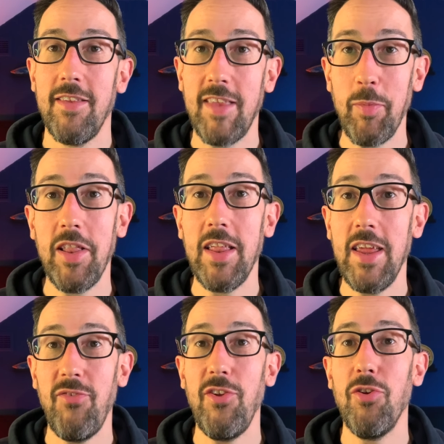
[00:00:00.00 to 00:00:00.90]
Similarly,
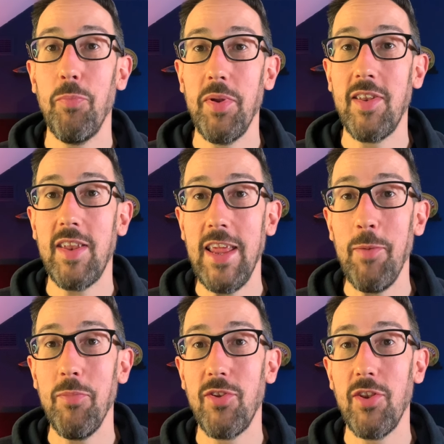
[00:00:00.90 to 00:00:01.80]
if you jump into
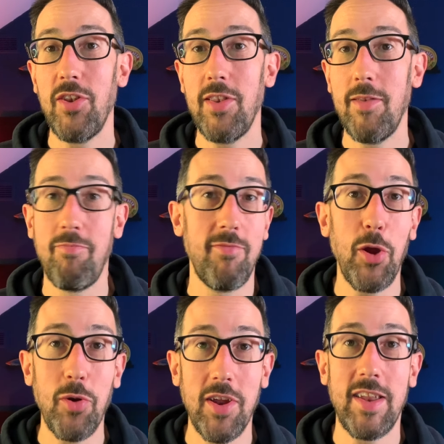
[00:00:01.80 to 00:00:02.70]
Teams,
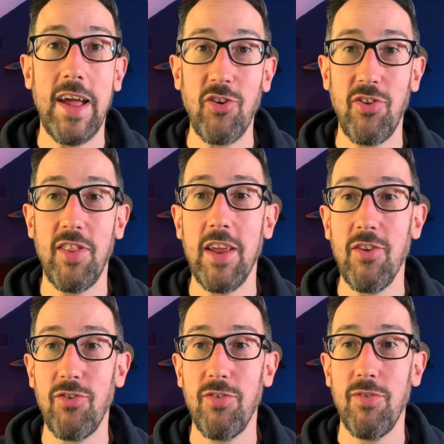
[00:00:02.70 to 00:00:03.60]
don't attach
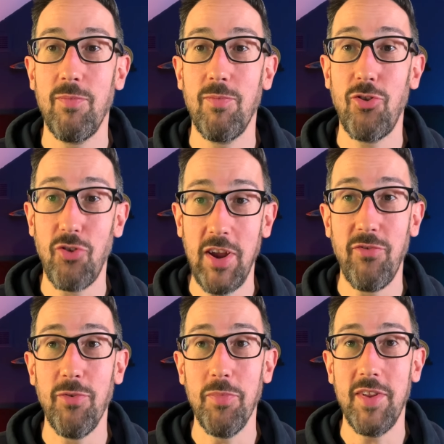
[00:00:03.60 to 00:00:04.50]
things straight from